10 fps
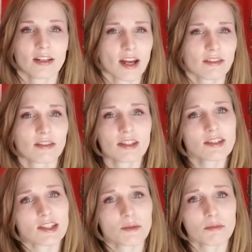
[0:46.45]
and this
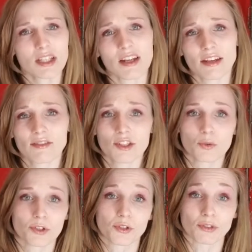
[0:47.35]
doesn't mean any of these
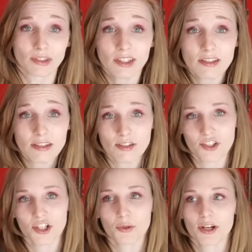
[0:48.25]
were new releases in
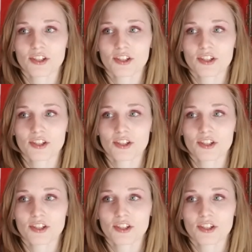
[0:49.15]
January,